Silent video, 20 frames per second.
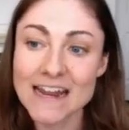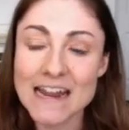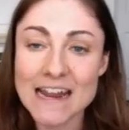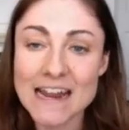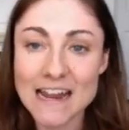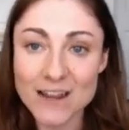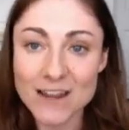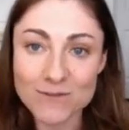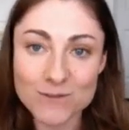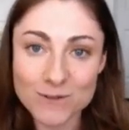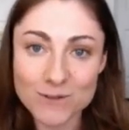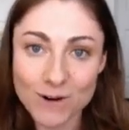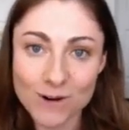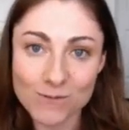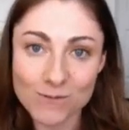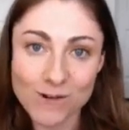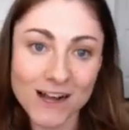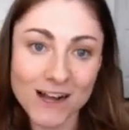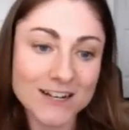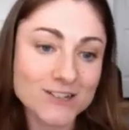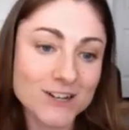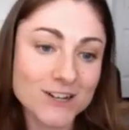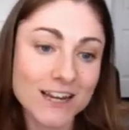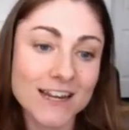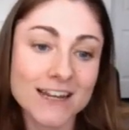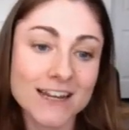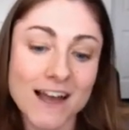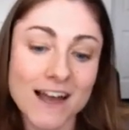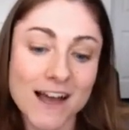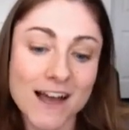If you are
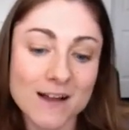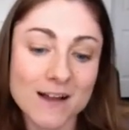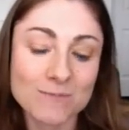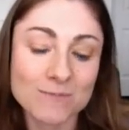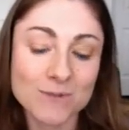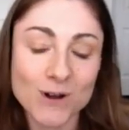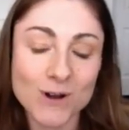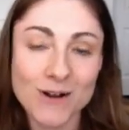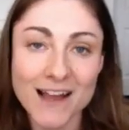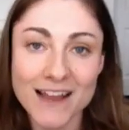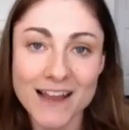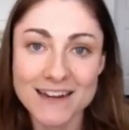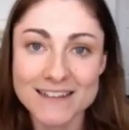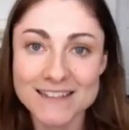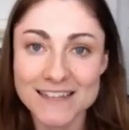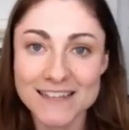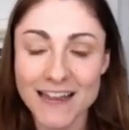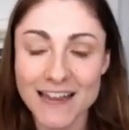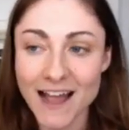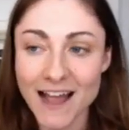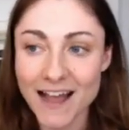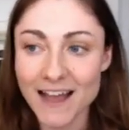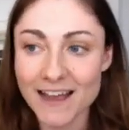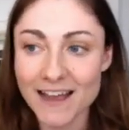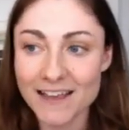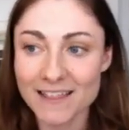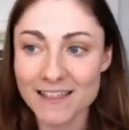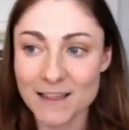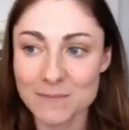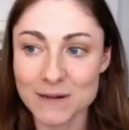watching, go ahead and say hi.
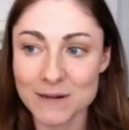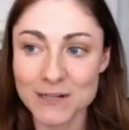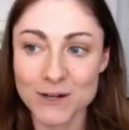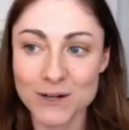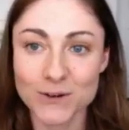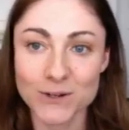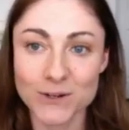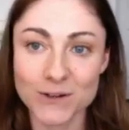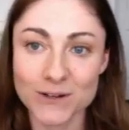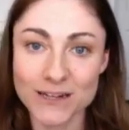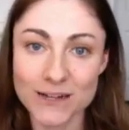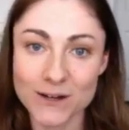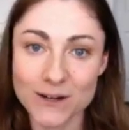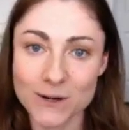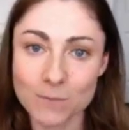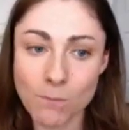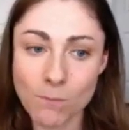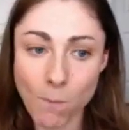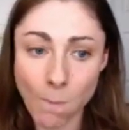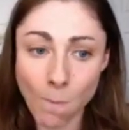Let me know you're here.